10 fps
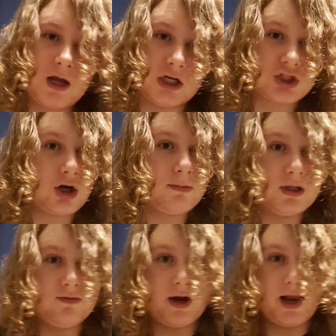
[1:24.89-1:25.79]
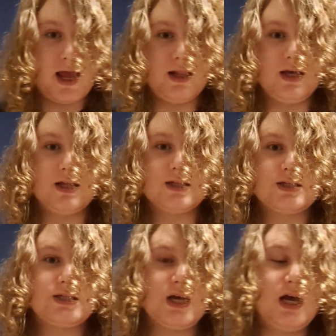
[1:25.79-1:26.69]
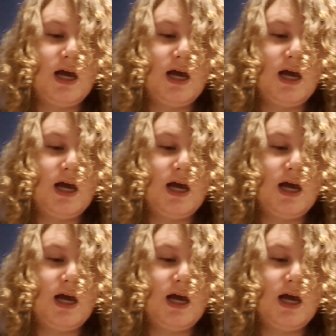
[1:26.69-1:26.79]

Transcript: I started believing in aliens.